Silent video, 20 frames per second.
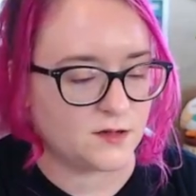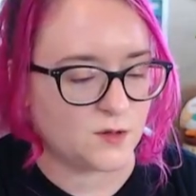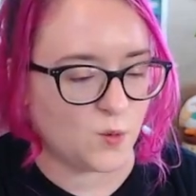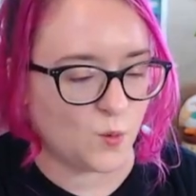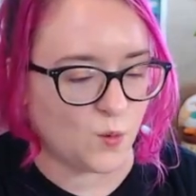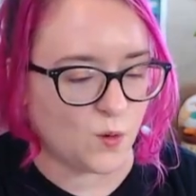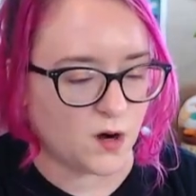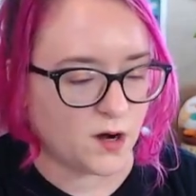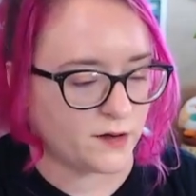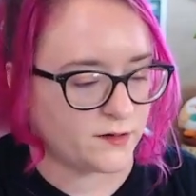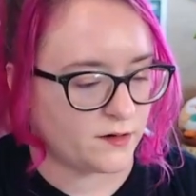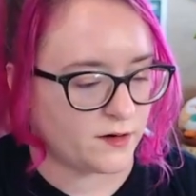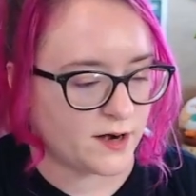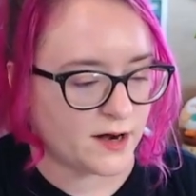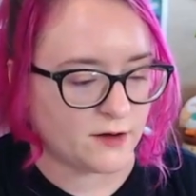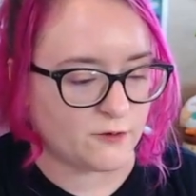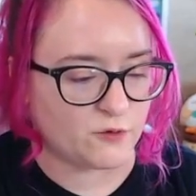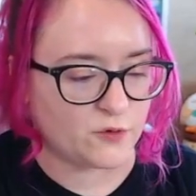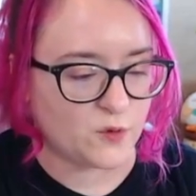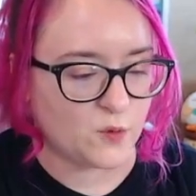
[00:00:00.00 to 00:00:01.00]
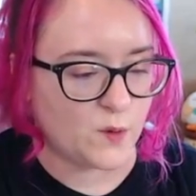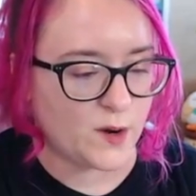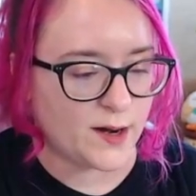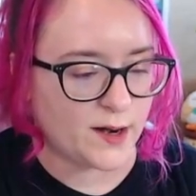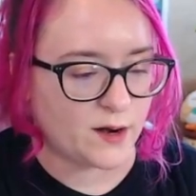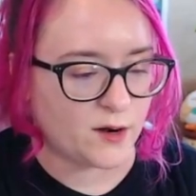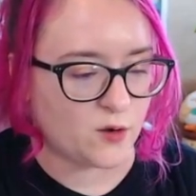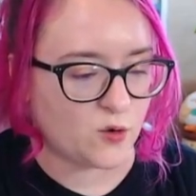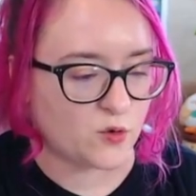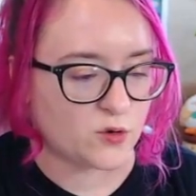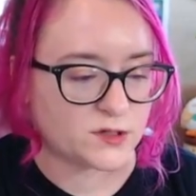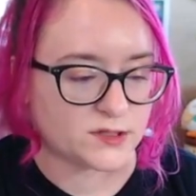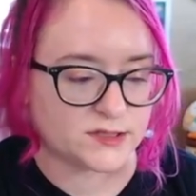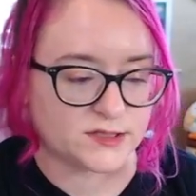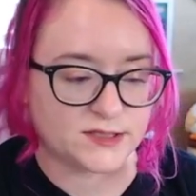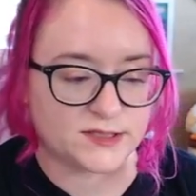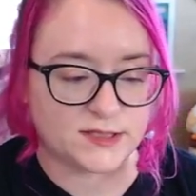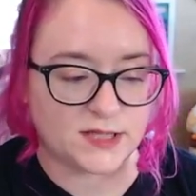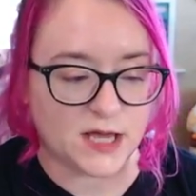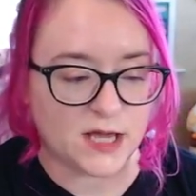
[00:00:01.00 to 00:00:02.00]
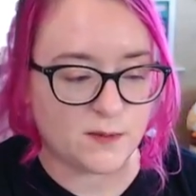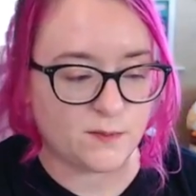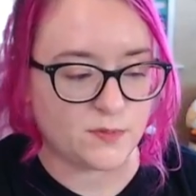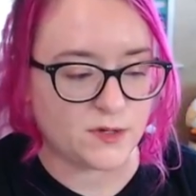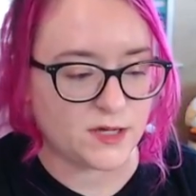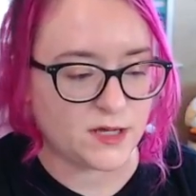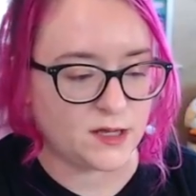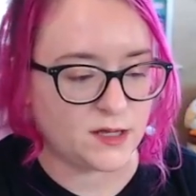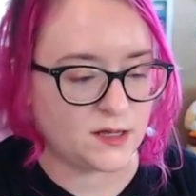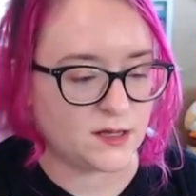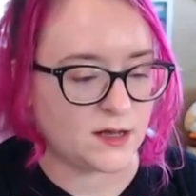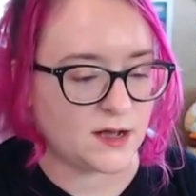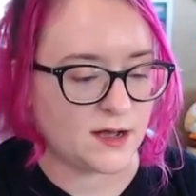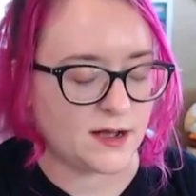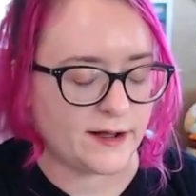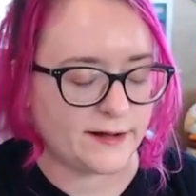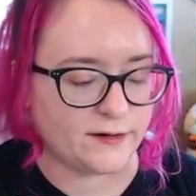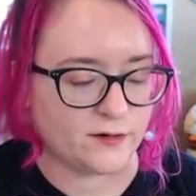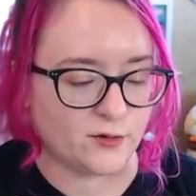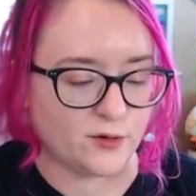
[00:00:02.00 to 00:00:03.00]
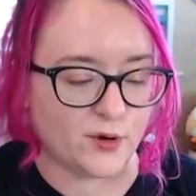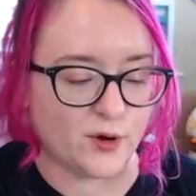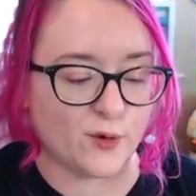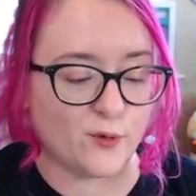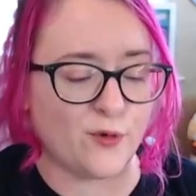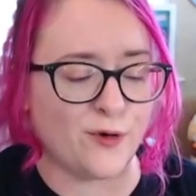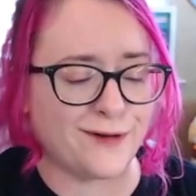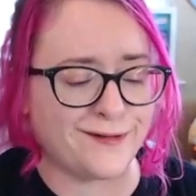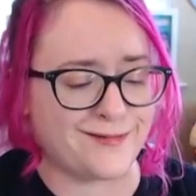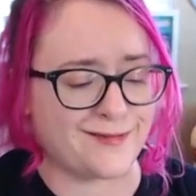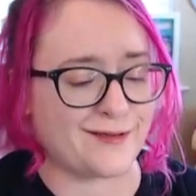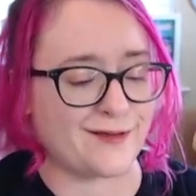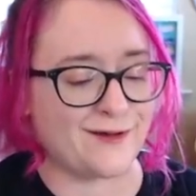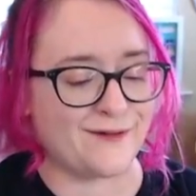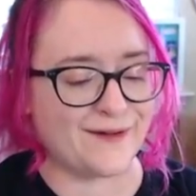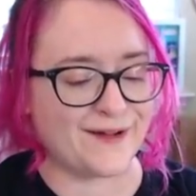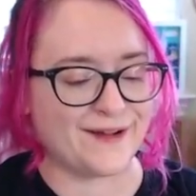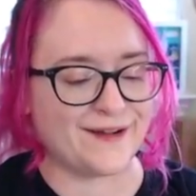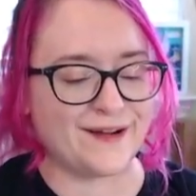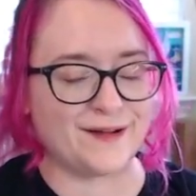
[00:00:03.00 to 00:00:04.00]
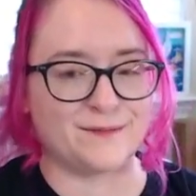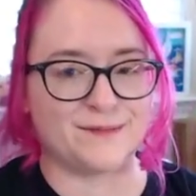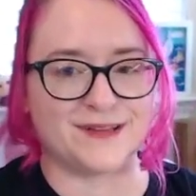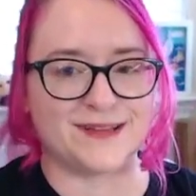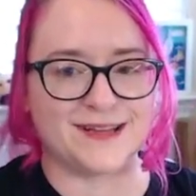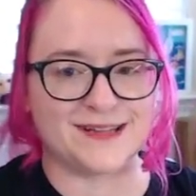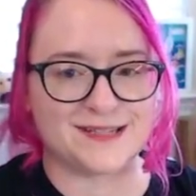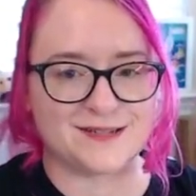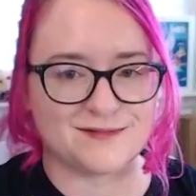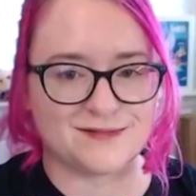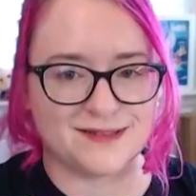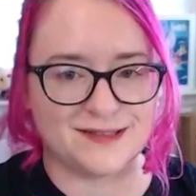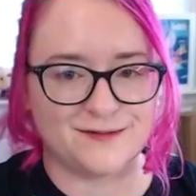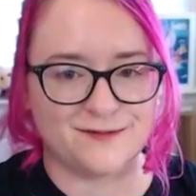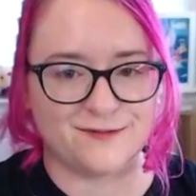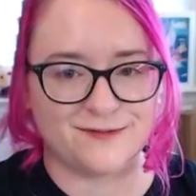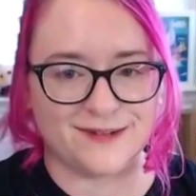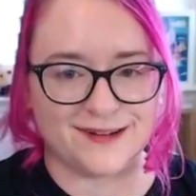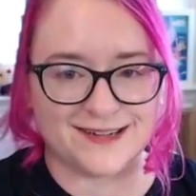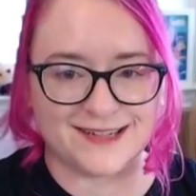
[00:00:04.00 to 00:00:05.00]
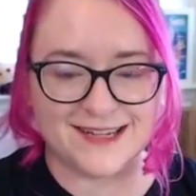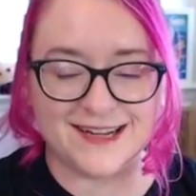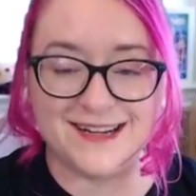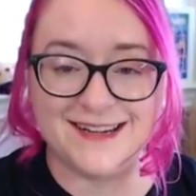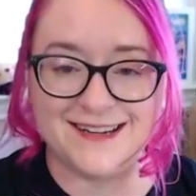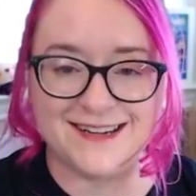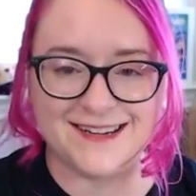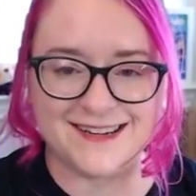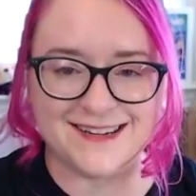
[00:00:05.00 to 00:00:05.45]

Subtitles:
water everywhere or escaping. I don't know what's going on, but that's really funny.